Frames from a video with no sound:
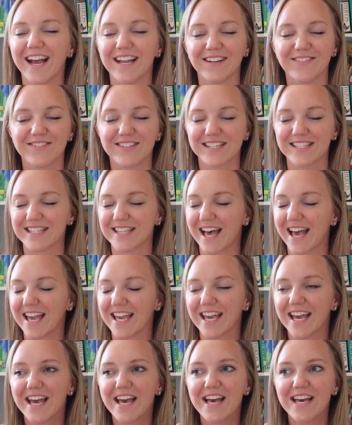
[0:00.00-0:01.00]
kind of just
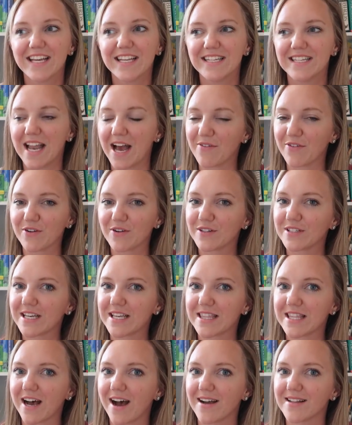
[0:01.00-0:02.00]
like never
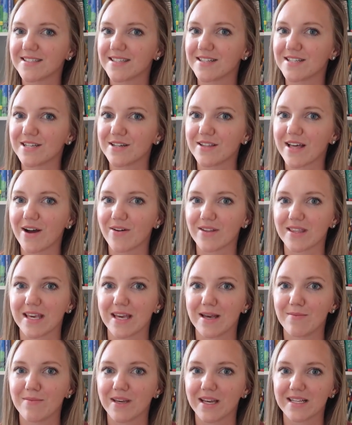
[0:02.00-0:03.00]
really thought to do that with
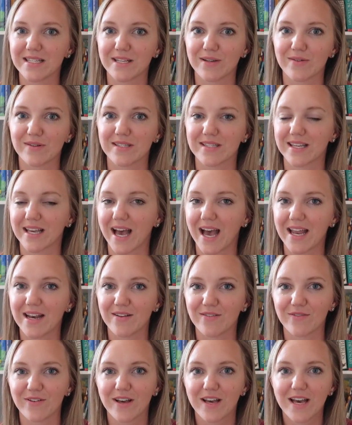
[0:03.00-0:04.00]
him because he was kind
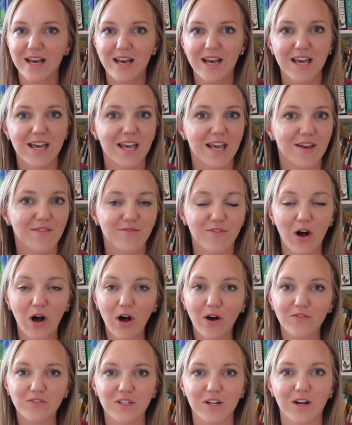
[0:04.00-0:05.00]
of
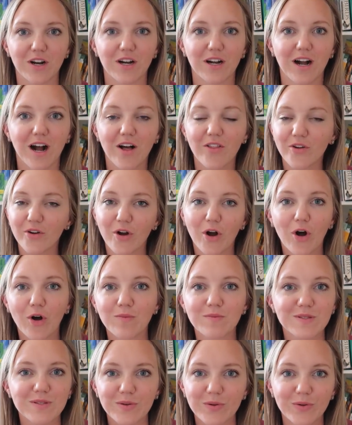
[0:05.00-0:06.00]
involved in our other
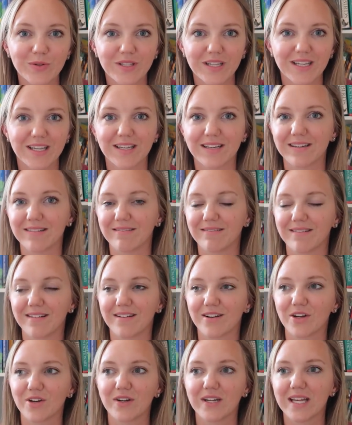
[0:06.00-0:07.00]

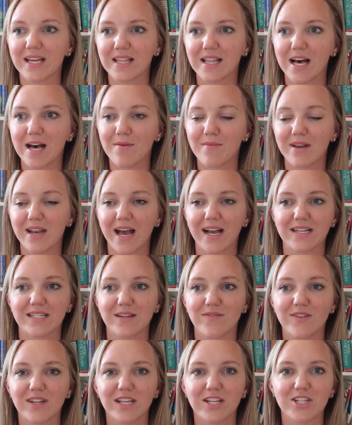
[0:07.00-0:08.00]
homeschooling curriculum and
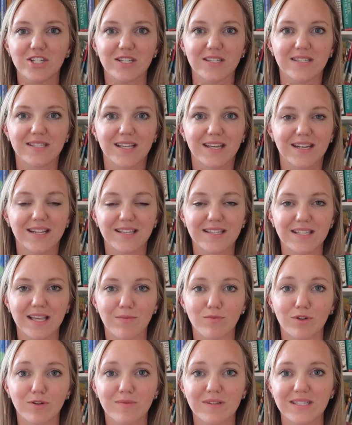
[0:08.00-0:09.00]
activities just sitting in the
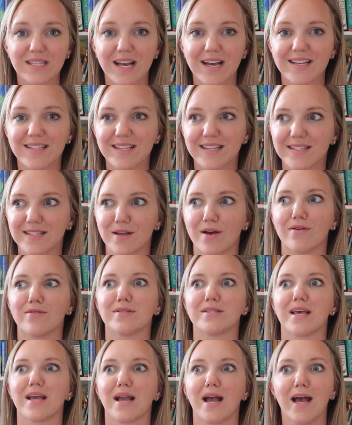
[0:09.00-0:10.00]
same room as us and so I
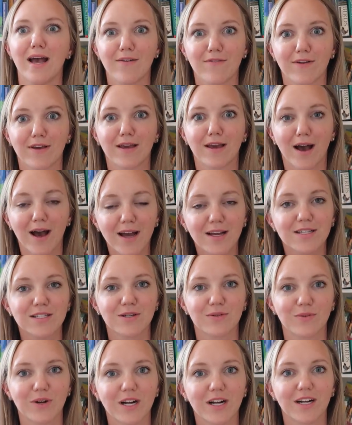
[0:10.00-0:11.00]
was like I have got
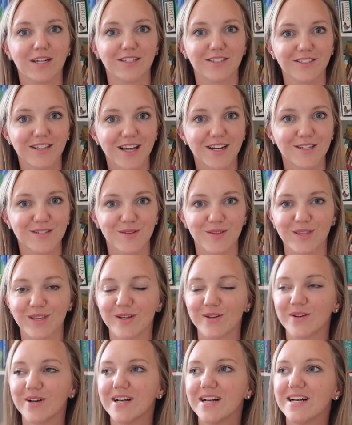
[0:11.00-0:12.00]
to work on your letters with
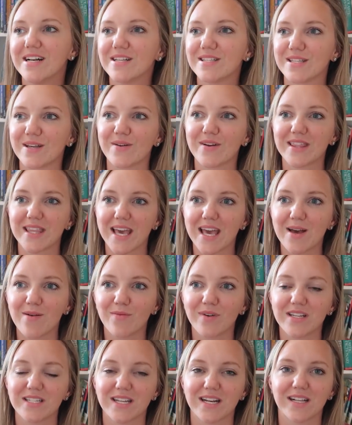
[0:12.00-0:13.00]
you. So with
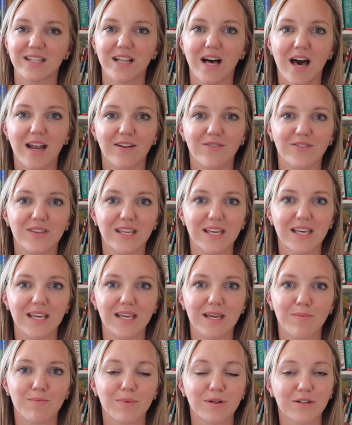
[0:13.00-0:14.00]
him we did a lot of
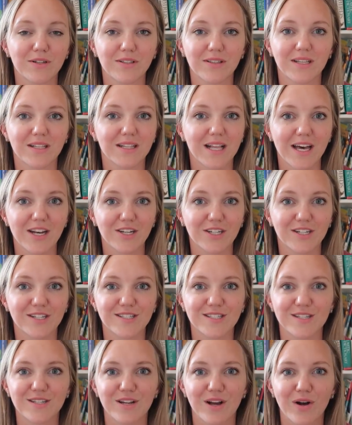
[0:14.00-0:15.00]
the build the
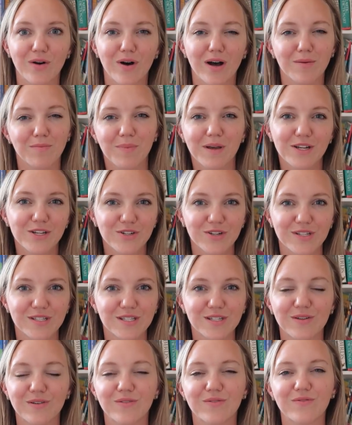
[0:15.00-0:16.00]
letters you know on
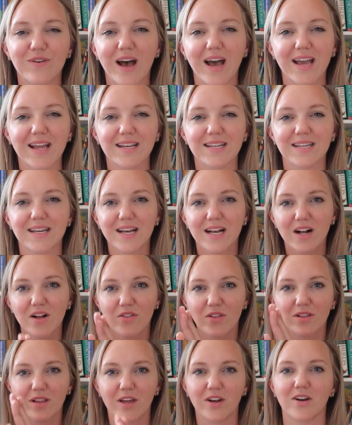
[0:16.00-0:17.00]
Pinterest you'd find
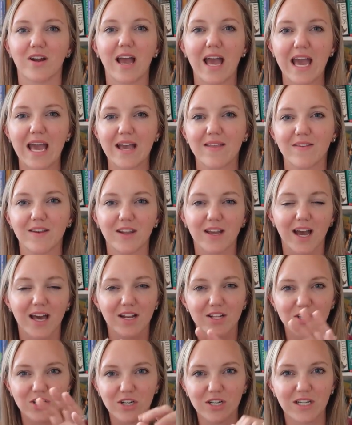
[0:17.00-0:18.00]
the letter A and then you
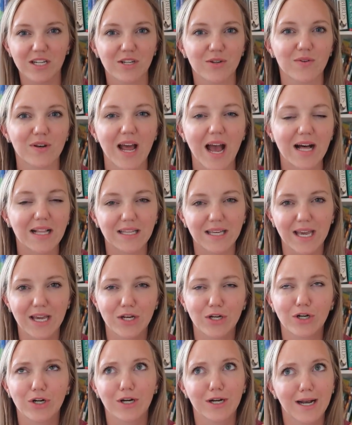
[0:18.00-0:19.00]
kind of turn it into an
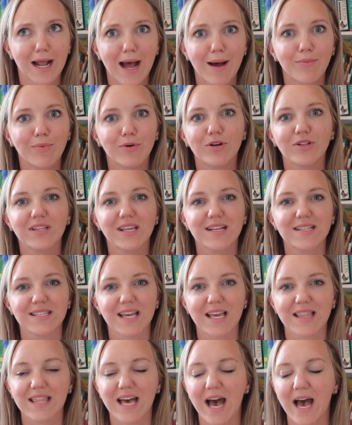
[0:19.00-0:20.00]
alligator or an apple things
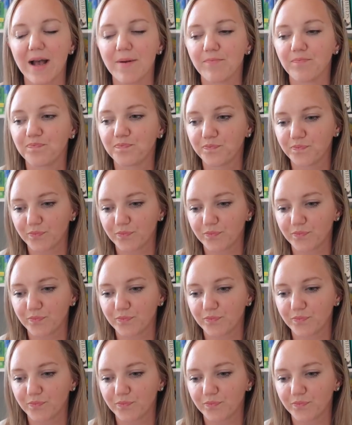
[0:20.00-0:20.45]
like that.